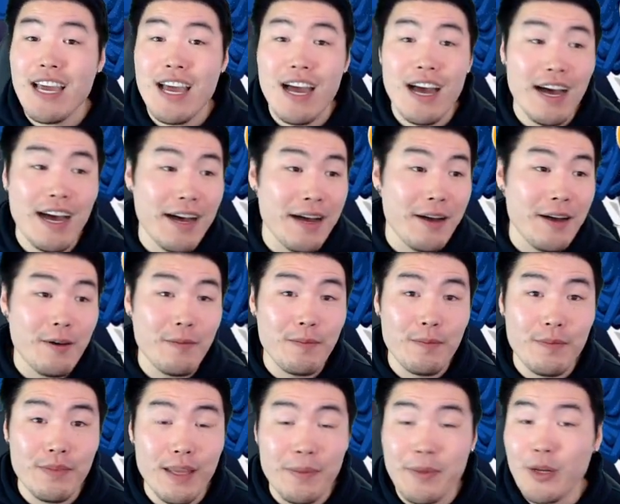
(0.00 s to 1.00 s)
Um,
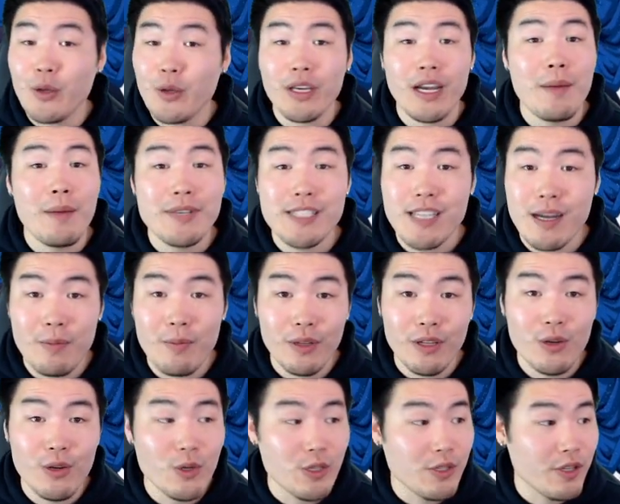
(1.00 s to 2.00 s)
let me know in the comments down below
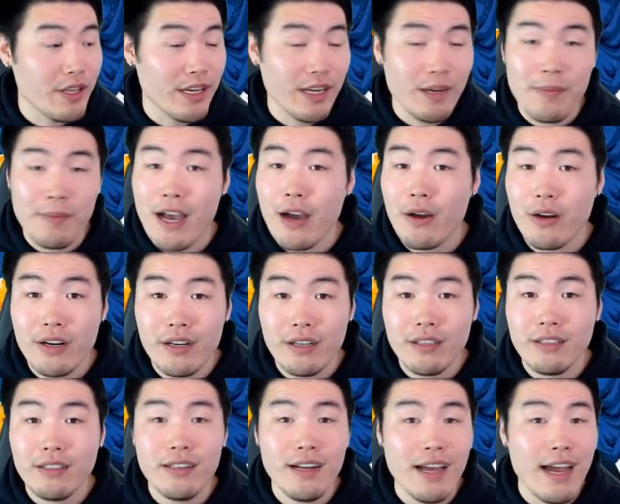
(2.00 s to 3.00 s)
what you think about her,
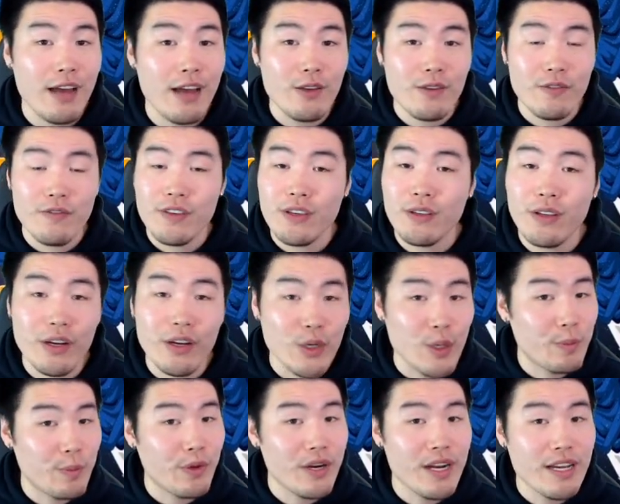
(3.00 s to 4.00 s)
how you feel, are you
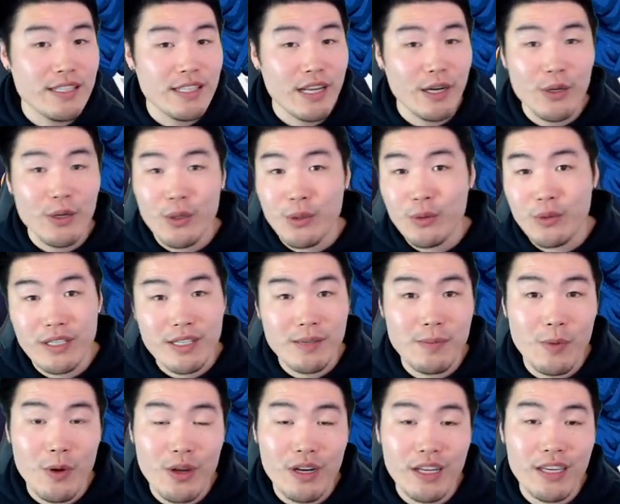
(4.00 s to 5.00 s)
impressed, are you
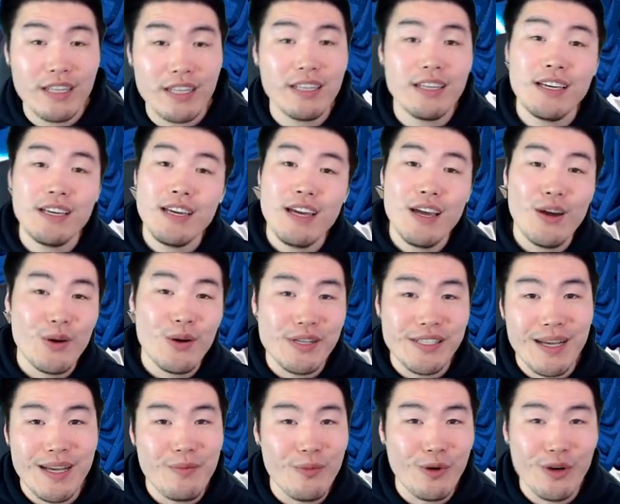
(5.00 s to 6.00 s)
disappointed, or
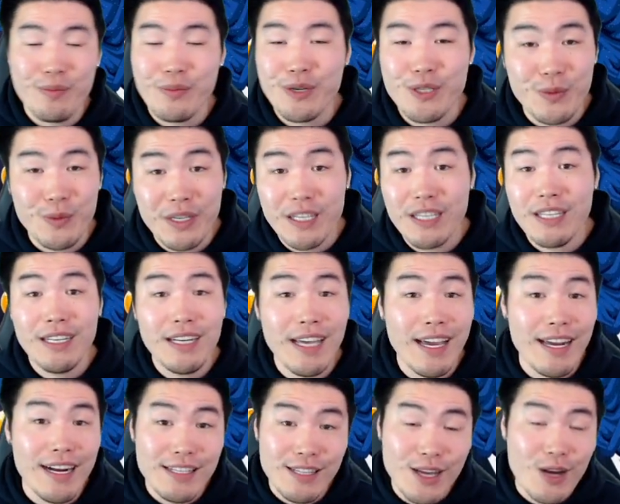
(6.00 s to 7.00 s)
somewhere in between. And
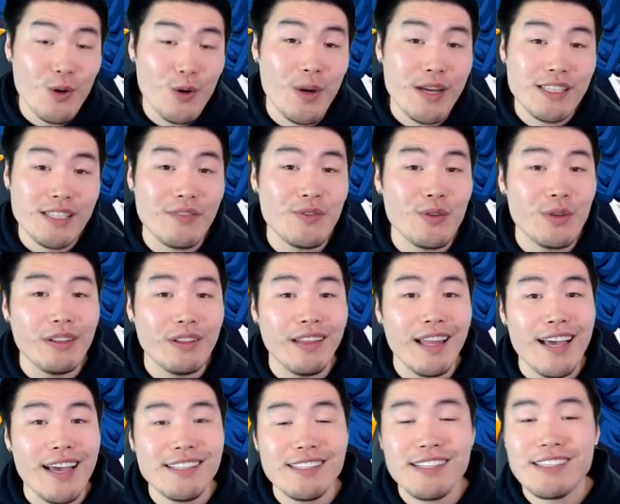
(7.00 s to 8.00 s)
as always, if you
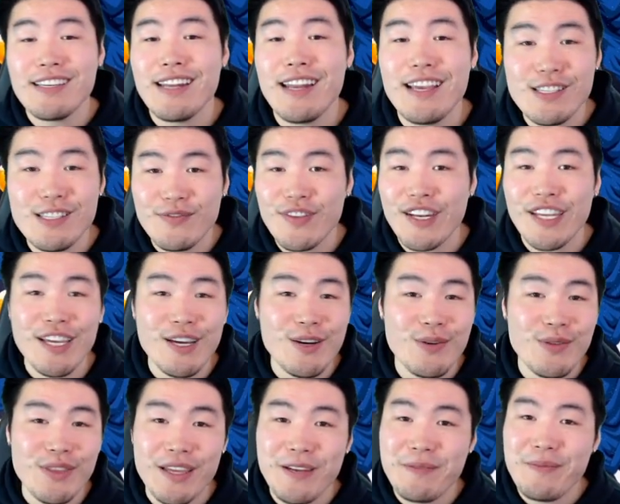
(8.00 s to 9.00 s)
liked today's video,
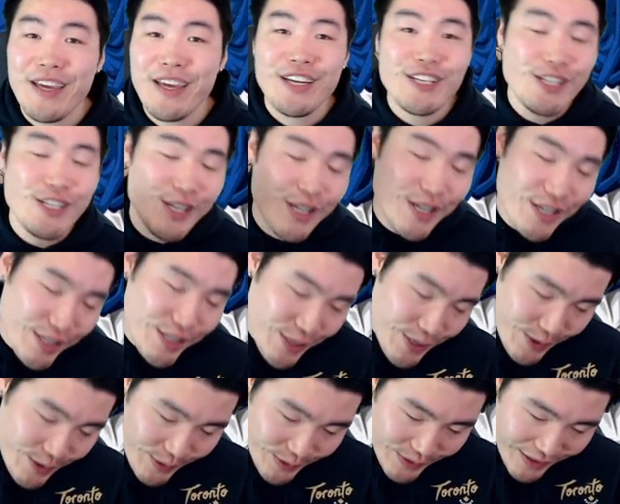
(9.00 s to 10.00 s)
then make sure
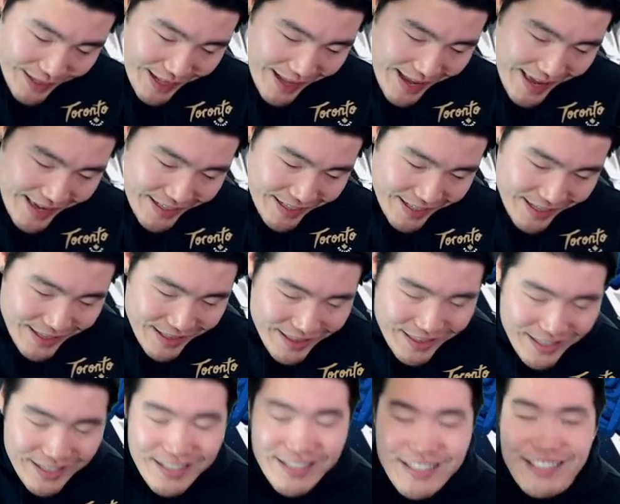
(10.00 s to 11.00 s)
to like
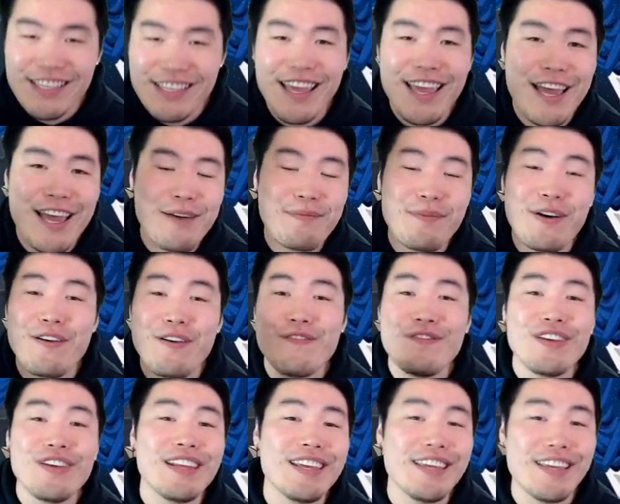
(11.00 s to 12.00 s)
the damn
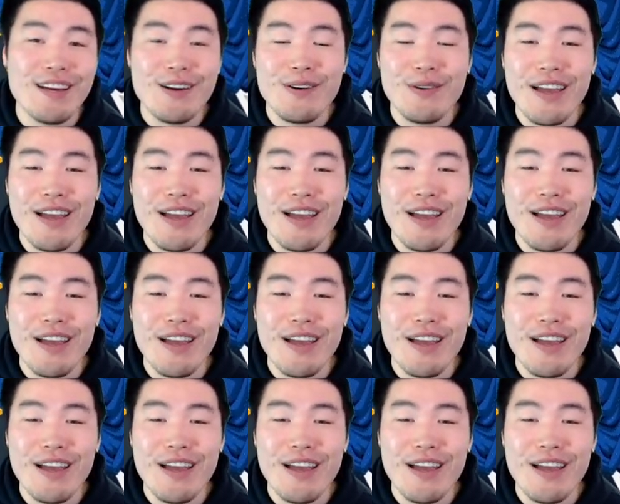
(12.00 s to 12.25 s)
video.